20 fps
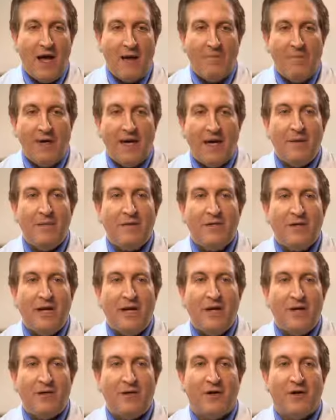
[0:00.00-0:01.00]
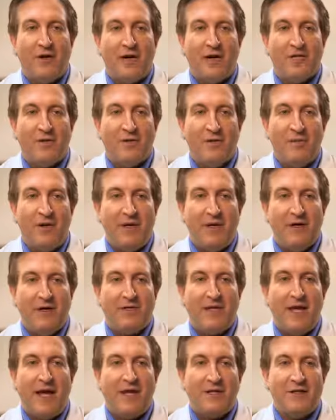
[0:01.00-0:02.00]
I became a SignaSure customer
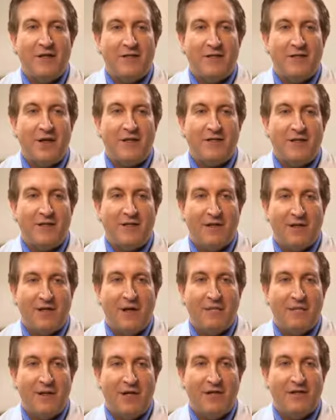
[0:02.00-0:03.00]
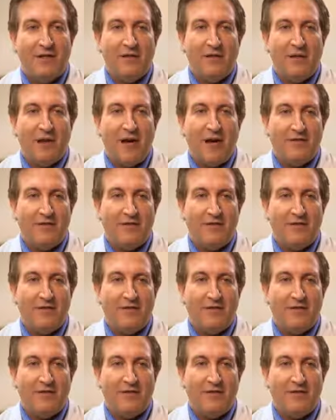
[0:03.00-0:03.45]
because I actually trusted the company to look